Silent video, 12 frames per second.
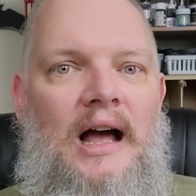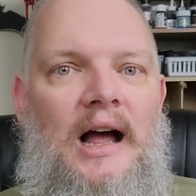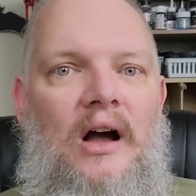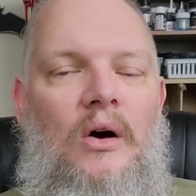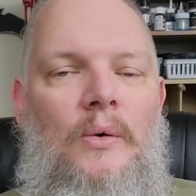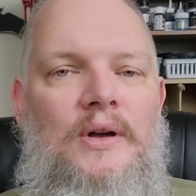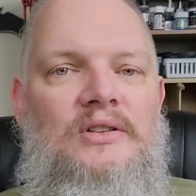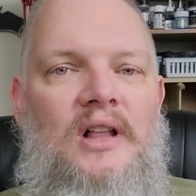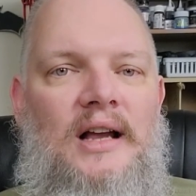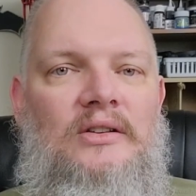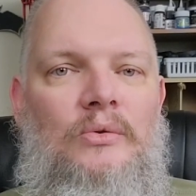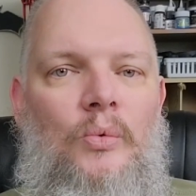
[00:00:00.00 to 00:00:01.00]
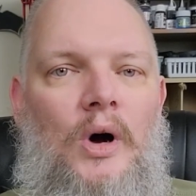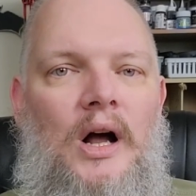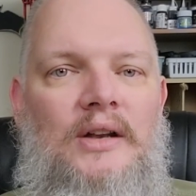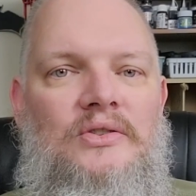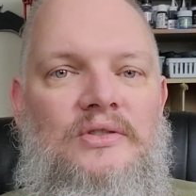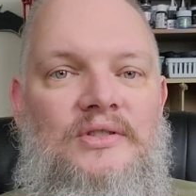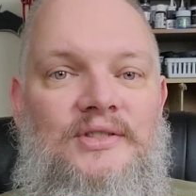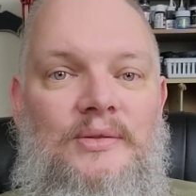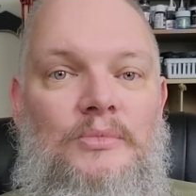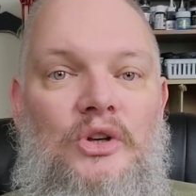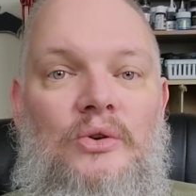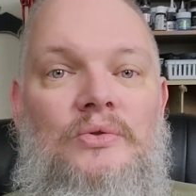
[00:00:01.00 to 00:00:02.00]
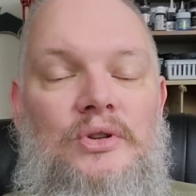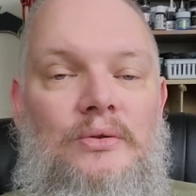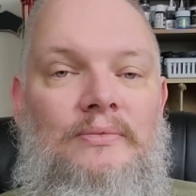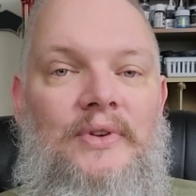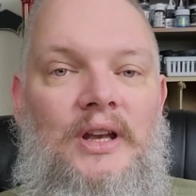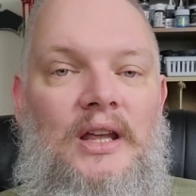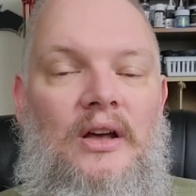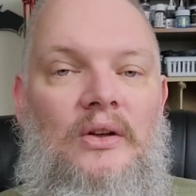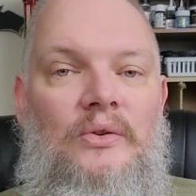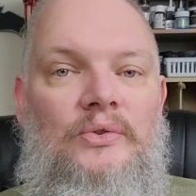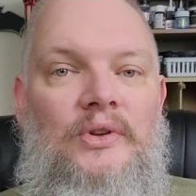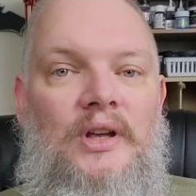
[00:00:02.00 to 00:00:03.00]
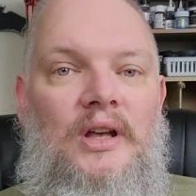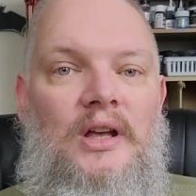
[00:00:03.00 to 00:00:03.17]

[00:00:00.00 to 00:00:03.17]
I always like to watch some YouTube videos